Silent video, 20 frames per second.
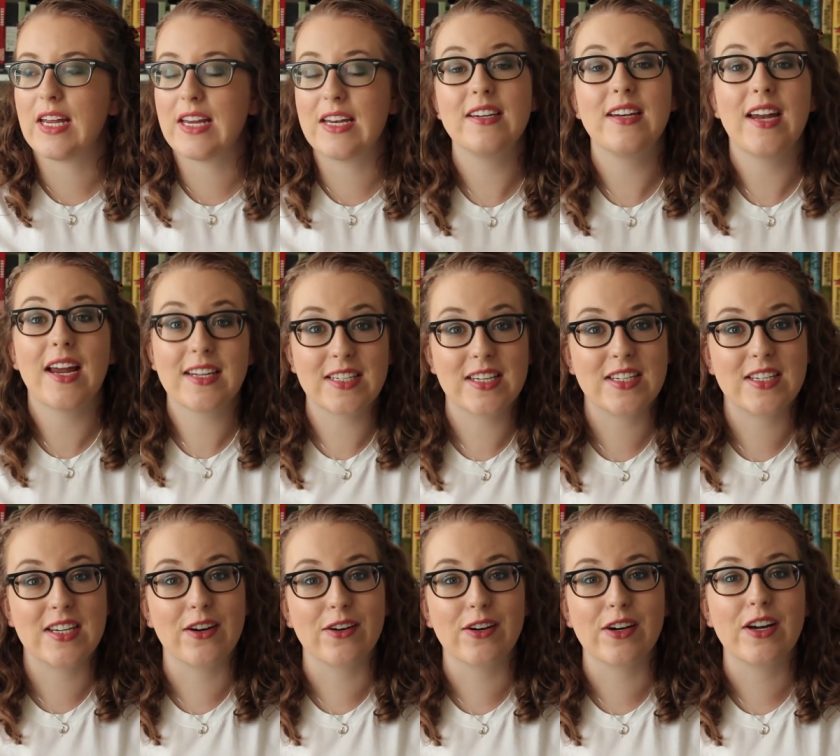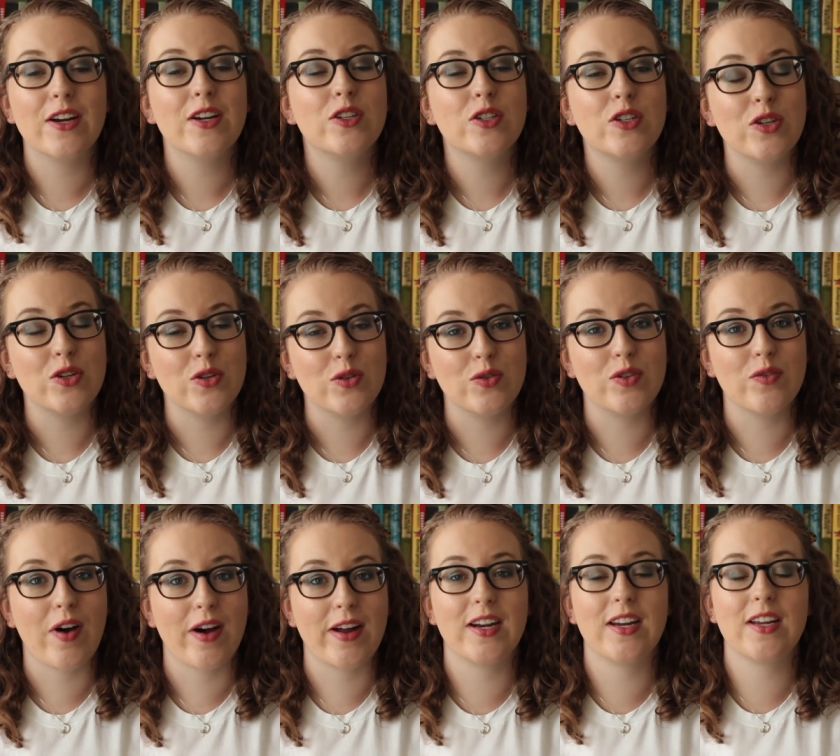it necessary to
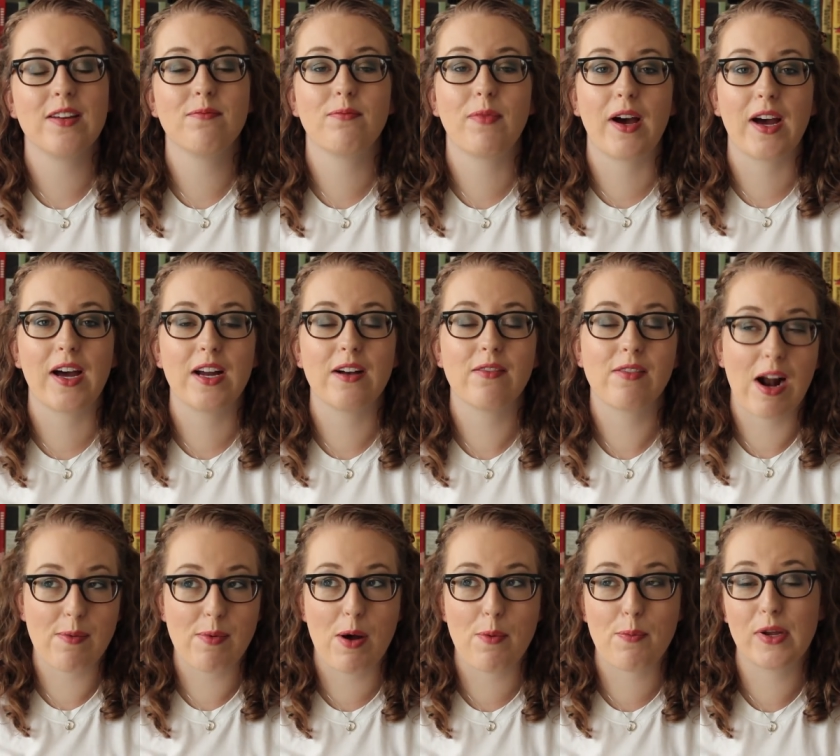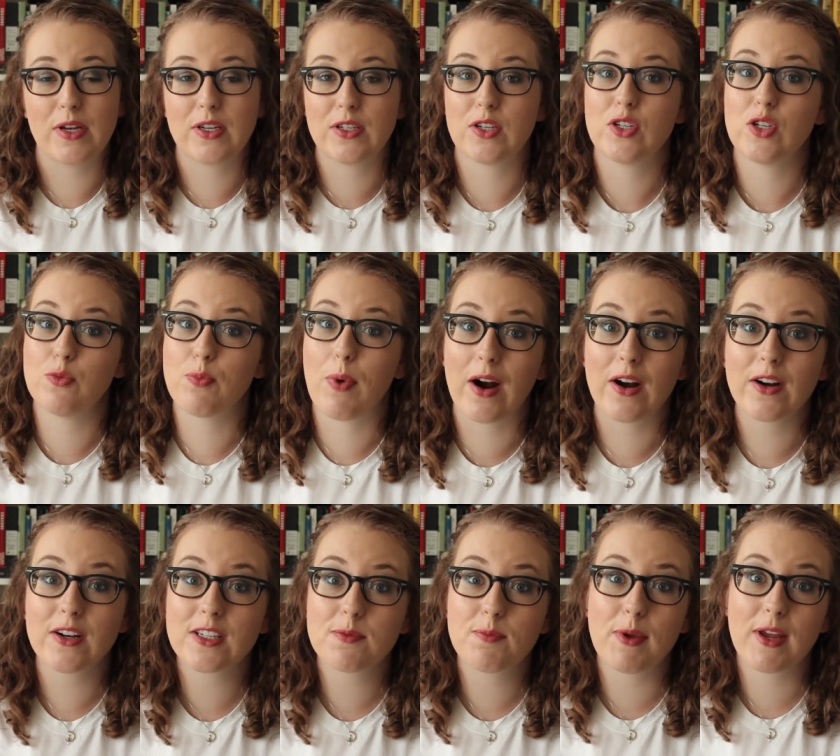divide it, my wrap-up into two
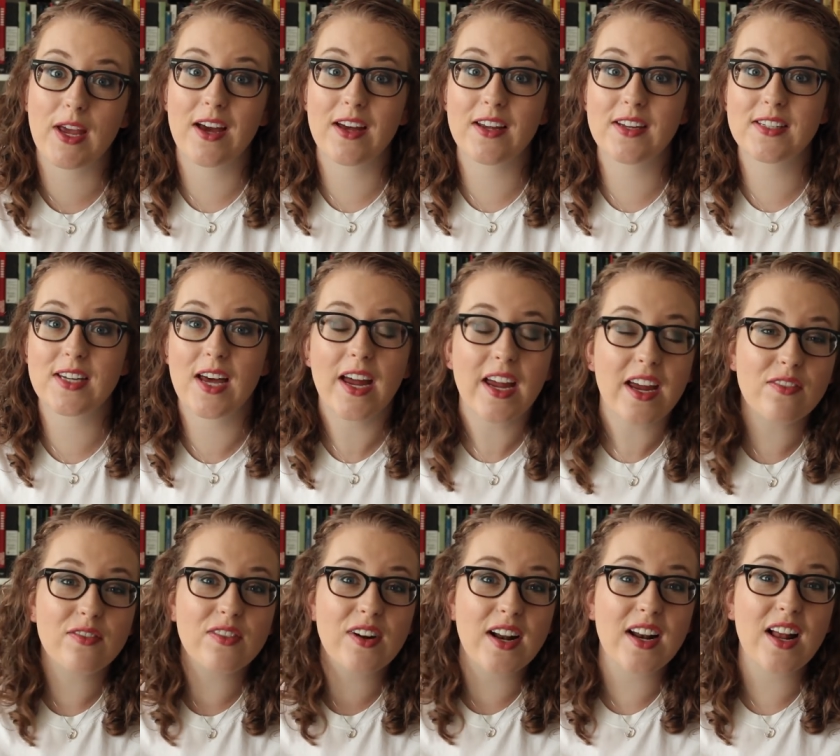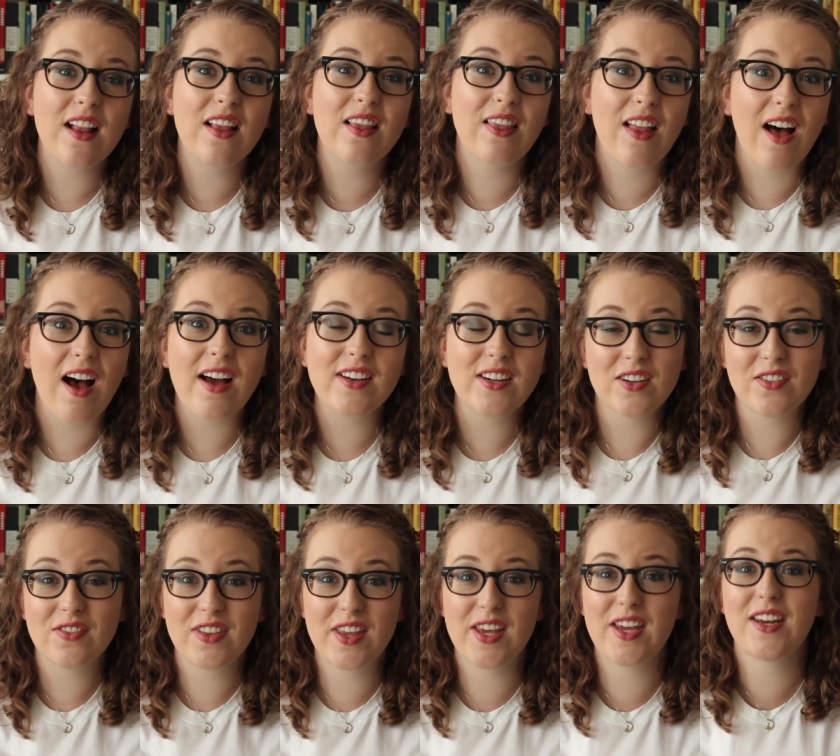parts, because I have read a lot
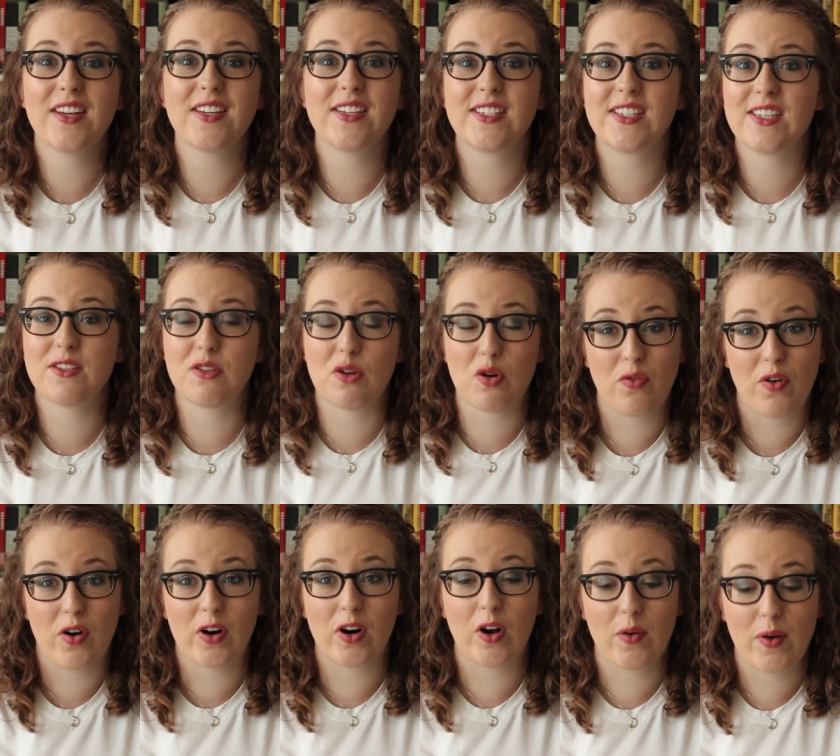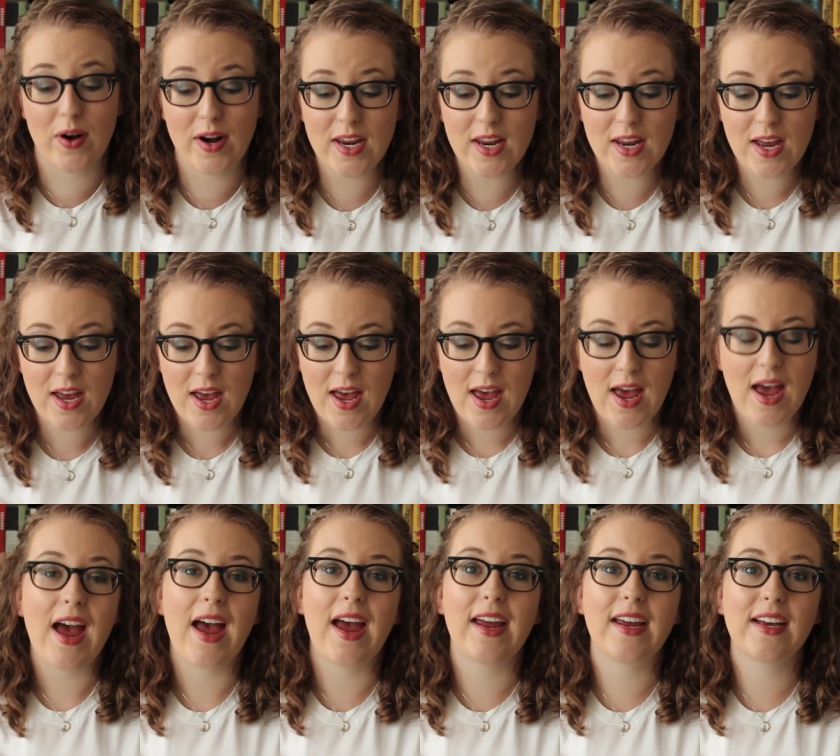of things so far already
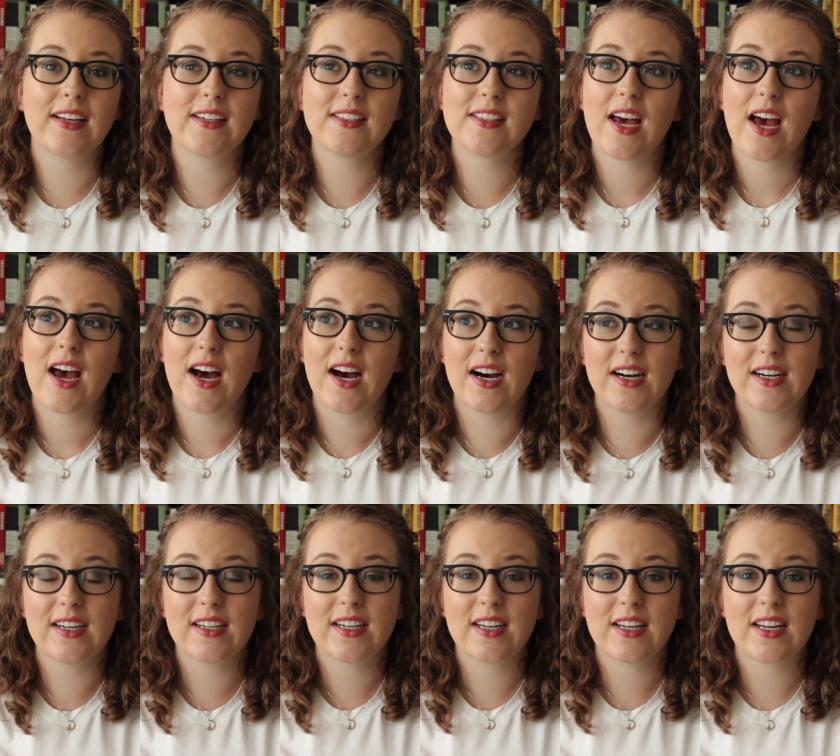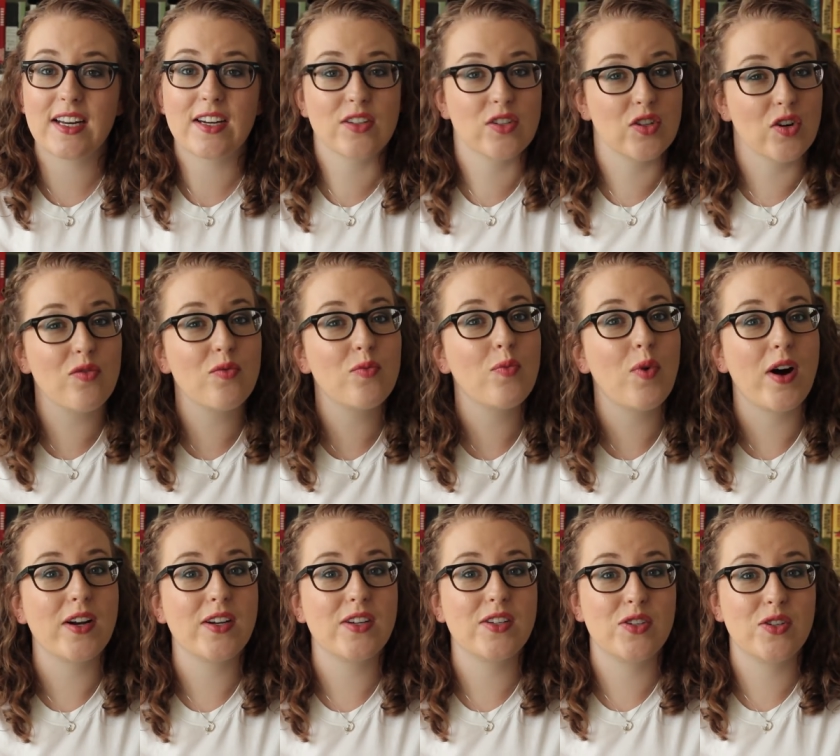and I don't
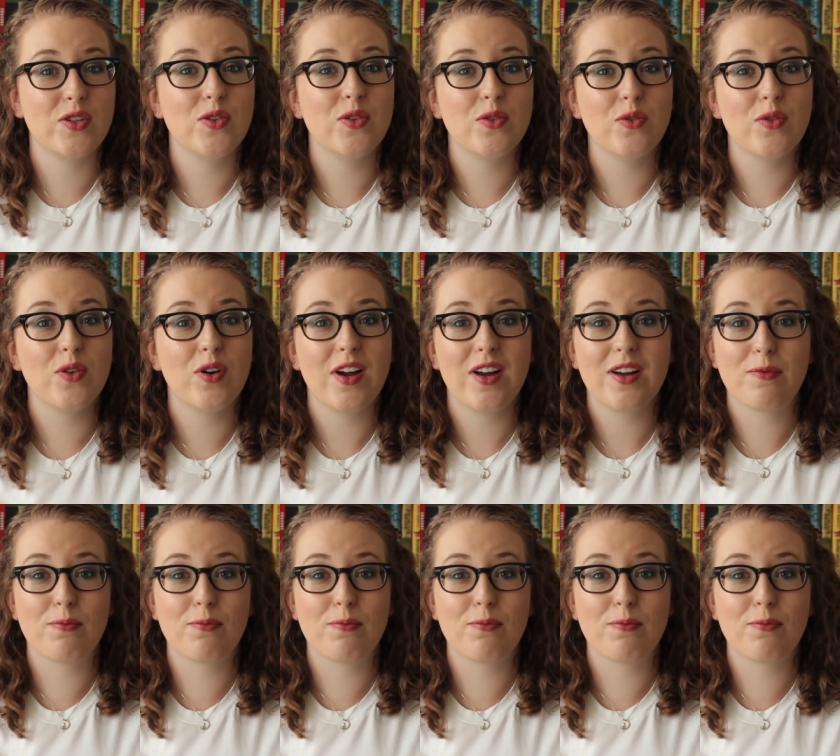want to